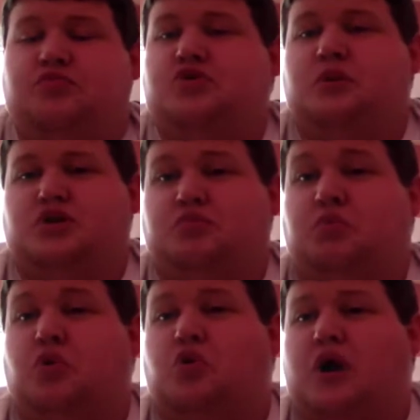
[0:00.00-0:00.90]
too much
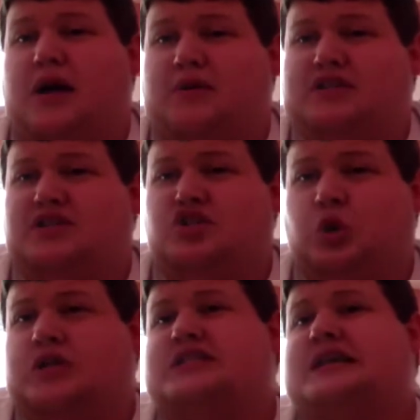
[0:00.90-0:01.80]
bullcrap. He's the
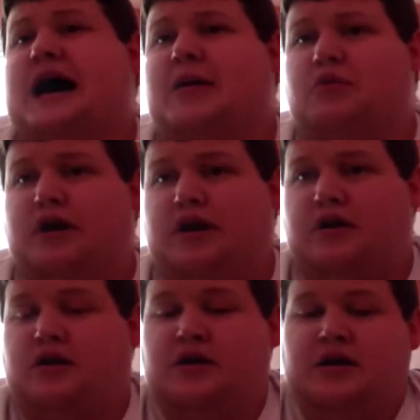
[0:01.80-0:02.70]
George
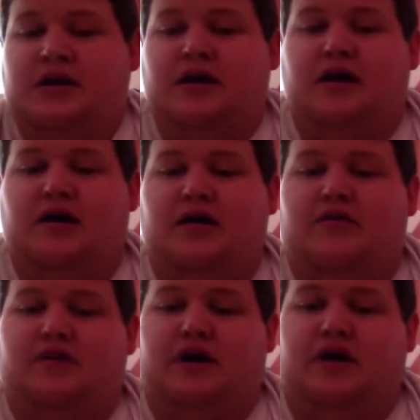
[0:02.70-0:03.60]
Steinbrenner
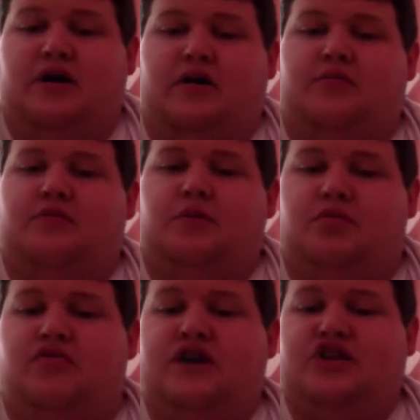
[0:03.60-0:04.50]
of
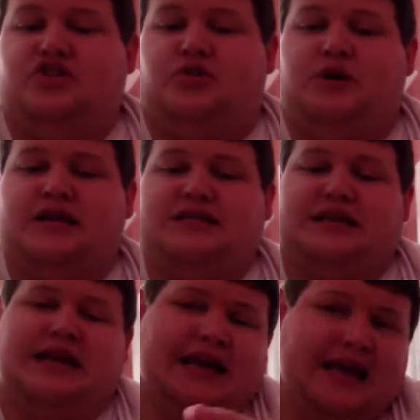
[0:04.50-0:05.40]
professional wrestling.